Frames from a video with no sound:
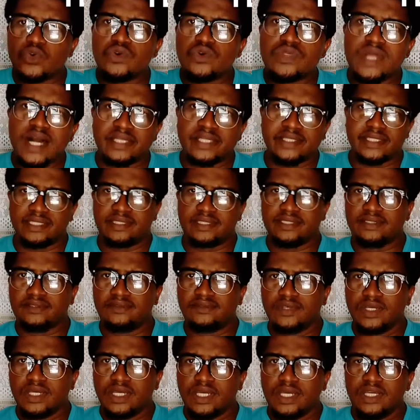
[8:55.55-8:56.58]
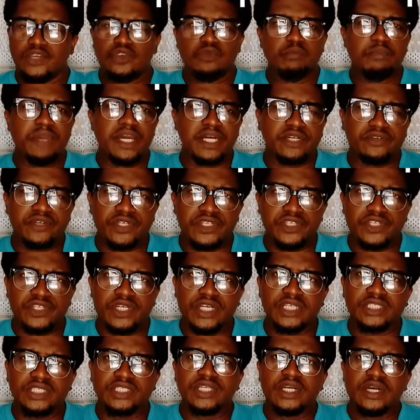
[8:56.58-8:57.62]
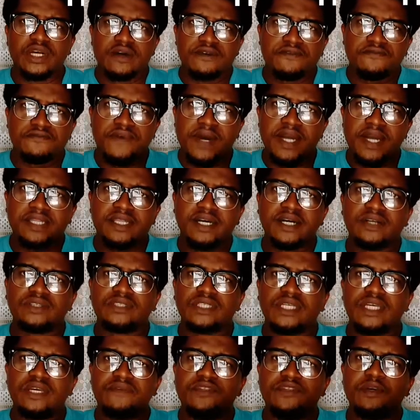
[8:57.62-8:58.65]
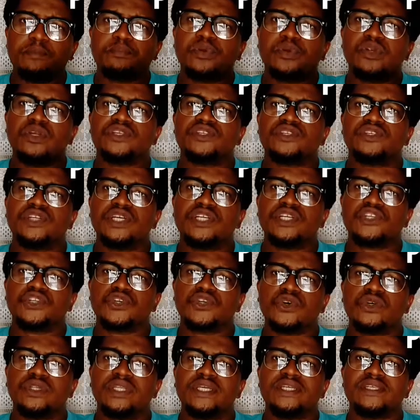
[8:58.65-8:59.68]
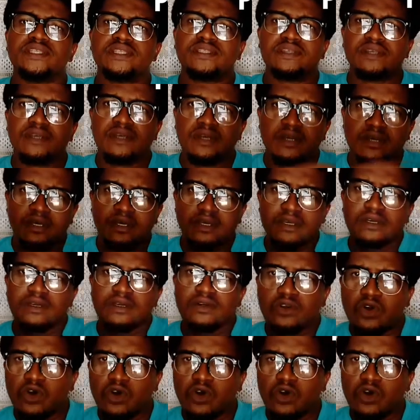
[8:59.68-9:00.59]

You make research, find out if the pronunciation is connecting.